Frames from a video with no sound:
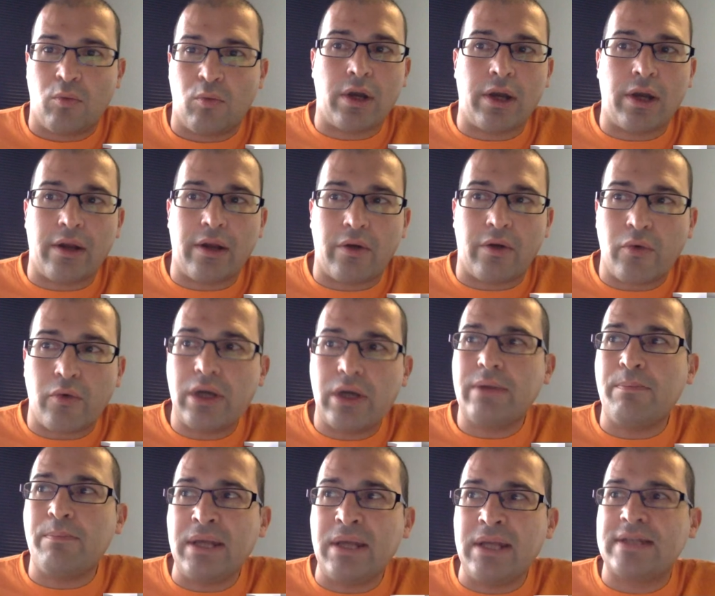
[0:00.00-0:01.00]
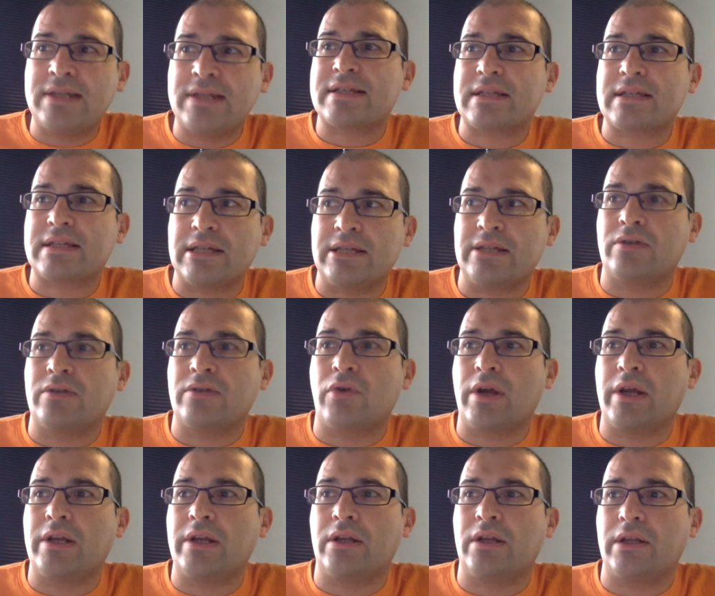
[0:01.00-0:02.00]
What I really miss in
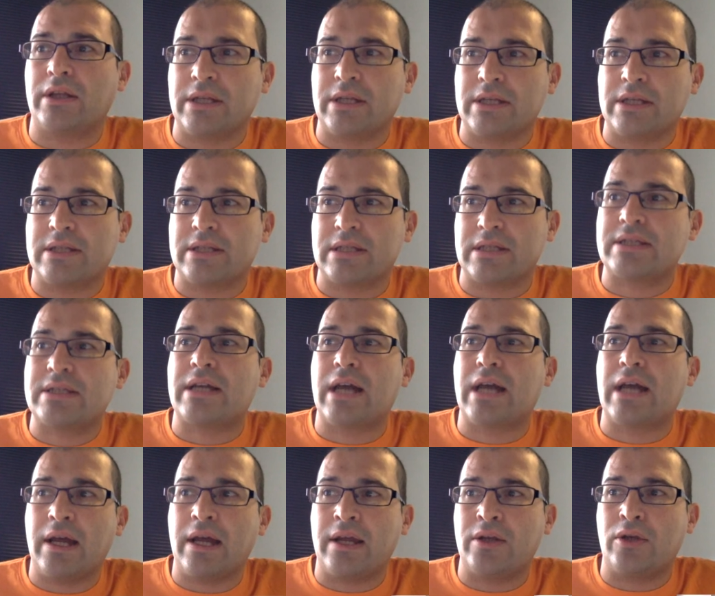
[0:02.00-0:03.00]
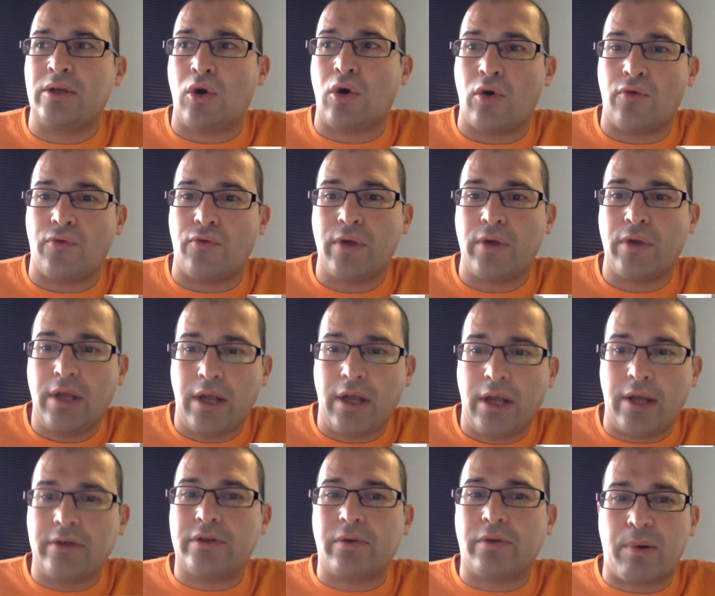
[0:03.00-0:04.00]
Gradle is this kind of
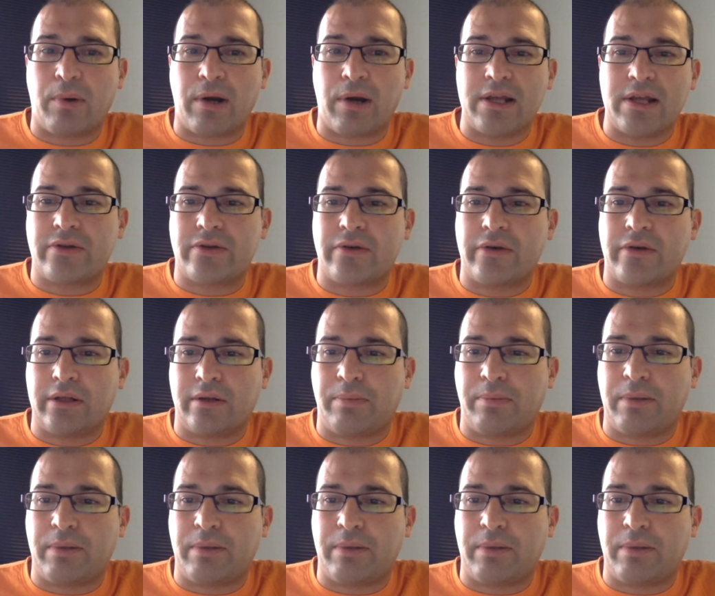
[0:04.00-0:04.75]
enterprise Gradle